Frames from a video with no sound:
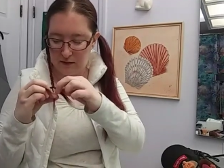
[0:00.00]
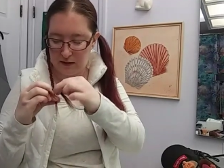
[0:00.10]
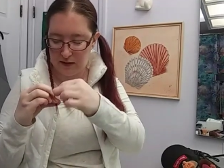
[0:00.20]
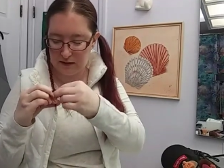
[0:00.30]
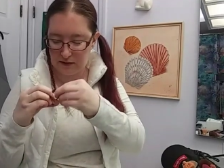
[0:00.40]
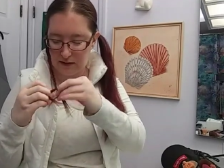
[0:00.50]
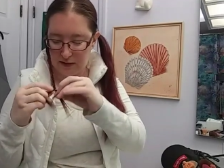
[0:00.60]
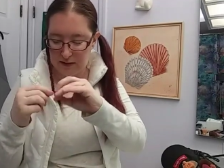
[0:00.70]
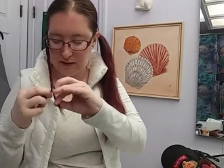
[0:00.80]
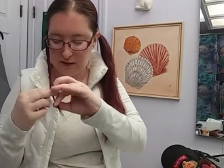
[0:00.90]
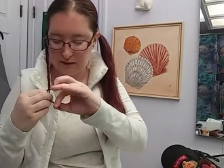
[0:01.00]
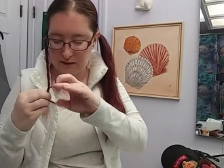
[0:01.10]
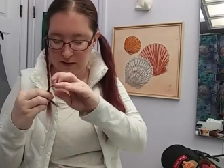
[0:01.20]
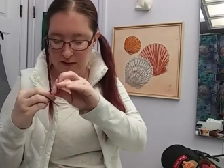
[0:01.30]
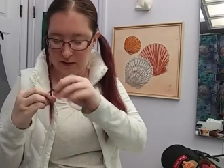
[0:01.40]
I decided not to
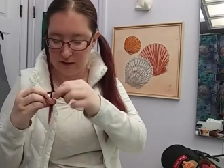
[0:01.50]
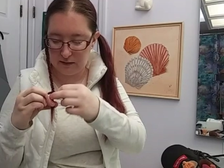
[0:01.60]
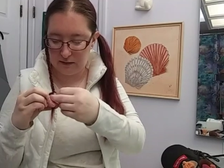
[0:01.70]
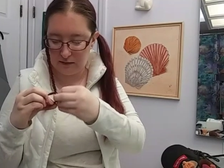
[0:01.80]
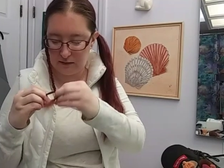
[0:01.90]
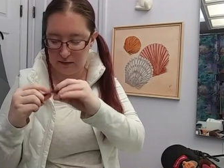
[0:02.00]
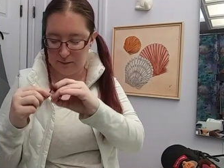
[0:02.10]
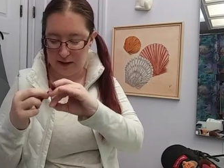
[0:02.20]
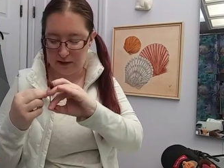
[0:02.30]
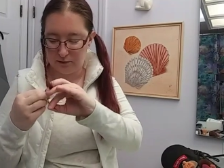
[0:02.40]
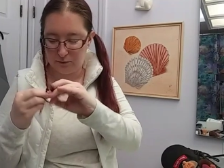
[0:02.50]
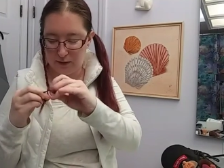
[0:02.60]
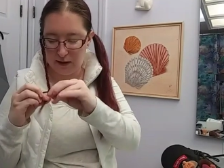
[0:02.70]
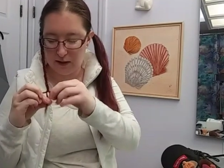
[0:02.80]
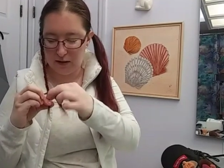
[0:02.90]
dye it this past
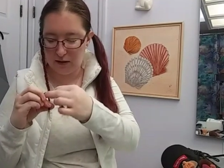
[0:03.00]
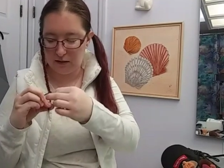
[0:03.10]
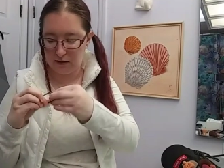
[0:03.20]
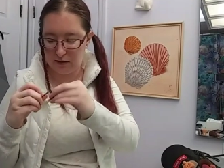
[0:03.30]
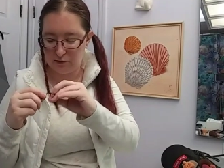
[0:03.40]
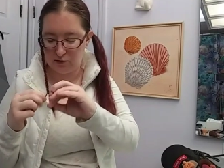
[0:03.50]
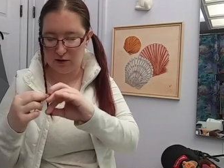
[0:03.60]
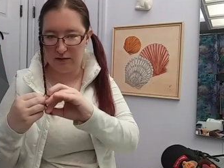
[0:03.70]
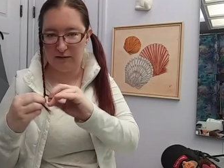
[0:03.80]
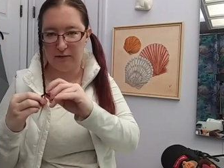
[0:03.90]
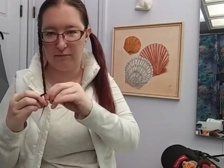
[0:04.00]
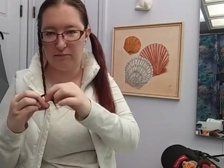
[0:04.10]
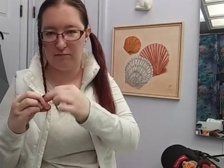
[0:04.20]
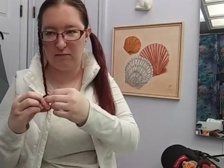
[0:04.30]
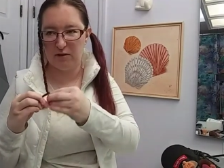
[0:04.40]
week. I usually do it every
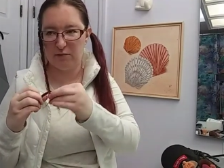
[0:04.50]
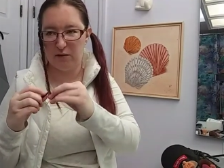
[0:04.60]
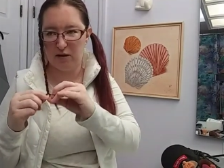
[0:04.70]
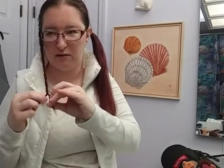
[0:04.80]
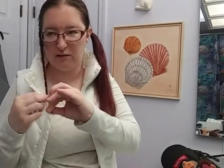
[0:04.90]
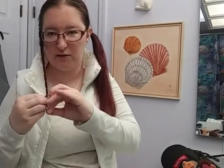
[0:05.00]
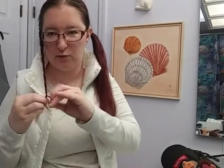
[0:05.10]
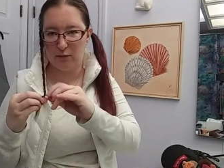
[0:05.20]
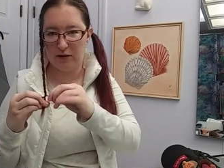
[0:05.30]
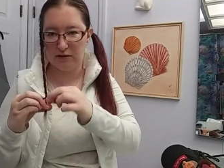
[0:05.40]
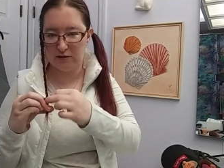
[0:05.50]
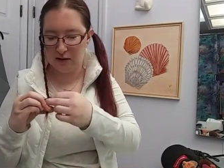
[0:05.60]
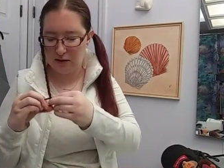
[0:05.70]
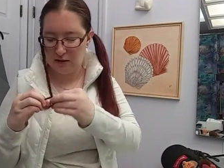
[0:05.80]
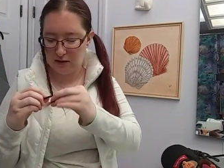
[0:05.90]
once a month, every 12 months,
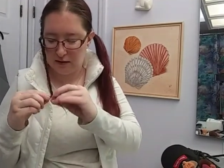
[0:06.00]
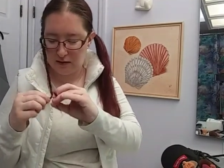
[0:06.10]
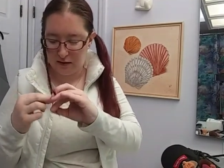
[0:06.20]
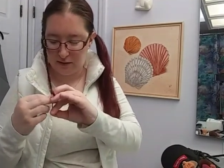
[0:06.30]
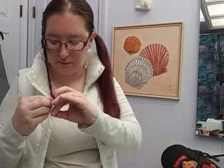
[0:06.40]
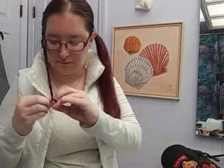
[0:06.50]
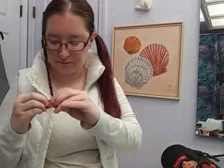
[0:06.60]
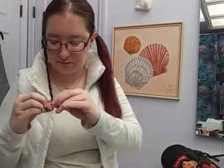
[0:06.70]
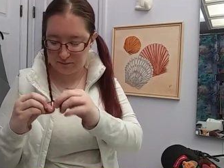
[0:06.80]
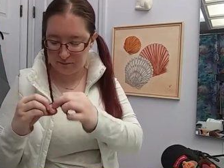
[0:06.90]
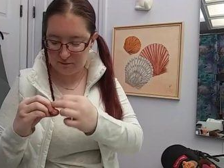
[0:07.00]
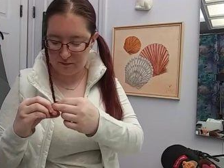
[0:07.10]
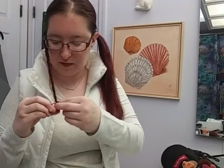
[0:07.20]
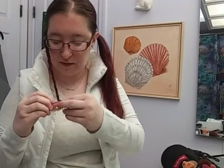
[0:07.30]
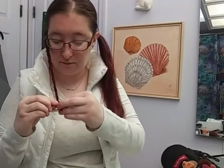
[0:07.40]
um,
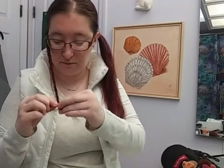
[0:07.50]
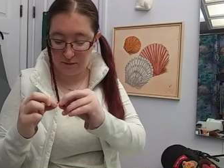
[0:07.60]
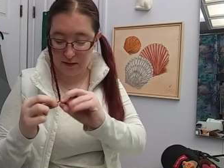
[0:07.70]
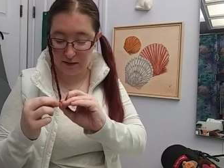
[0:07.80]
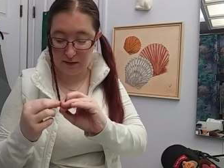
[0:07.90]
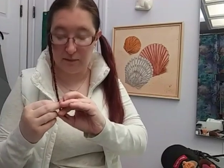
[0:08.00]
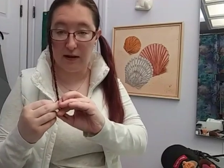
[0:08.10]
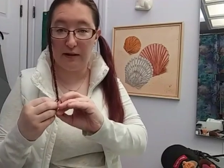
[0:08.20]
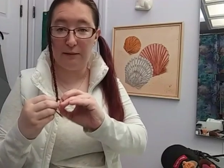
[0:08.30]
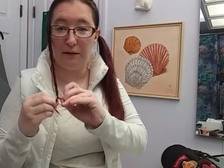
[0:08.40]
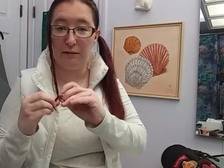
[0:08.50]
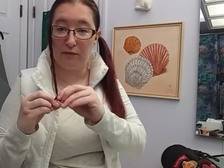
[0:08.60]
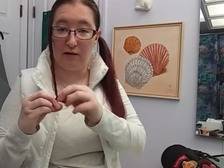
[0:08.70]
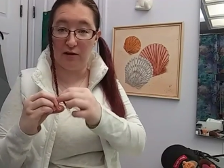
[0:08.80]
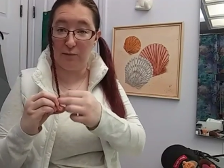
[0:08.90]
because I want it to be as
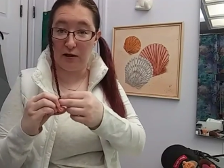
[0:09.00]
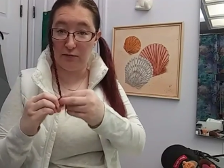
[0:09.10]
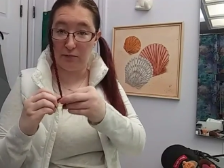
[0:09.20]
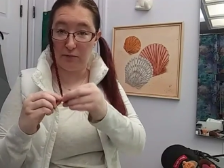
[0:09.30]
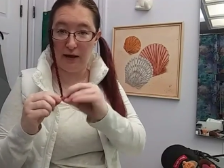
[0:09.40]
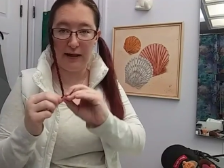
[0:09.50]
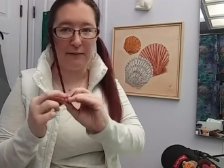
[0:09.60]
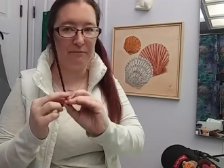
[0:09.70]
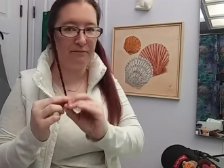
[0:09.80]
brown as possible for Leia.